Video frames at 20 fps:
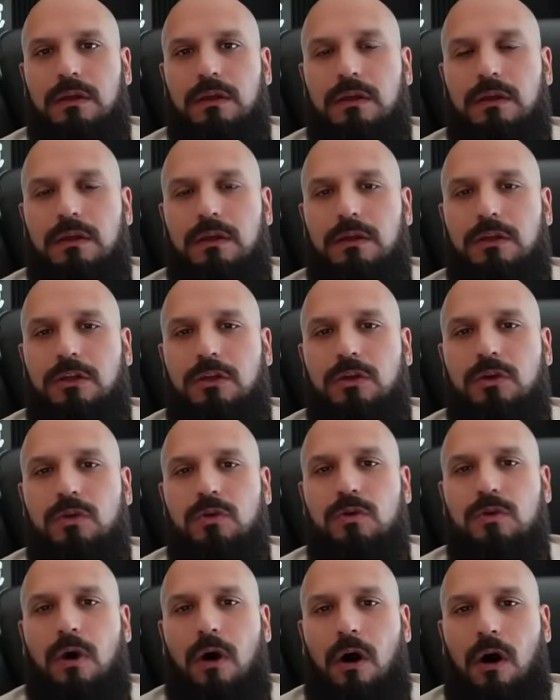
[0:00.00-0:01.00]

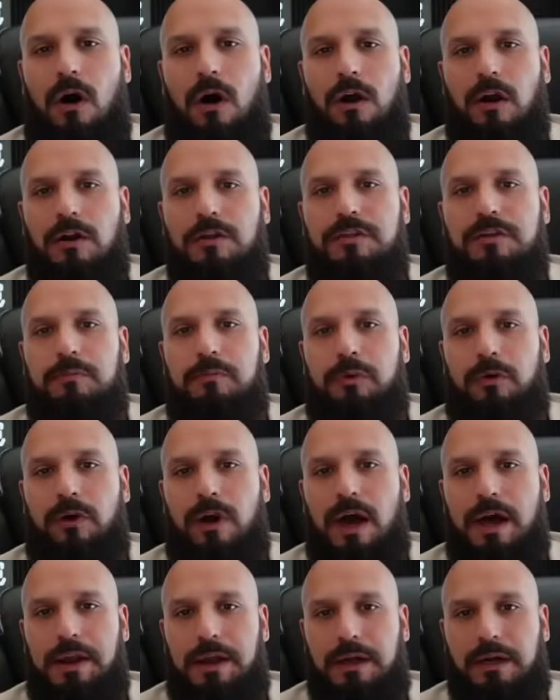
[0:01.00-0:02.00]
You are the
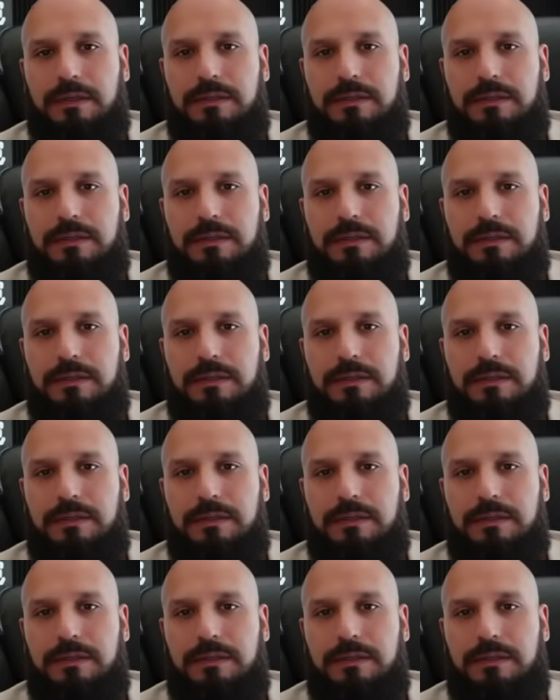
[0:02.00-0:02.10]
product.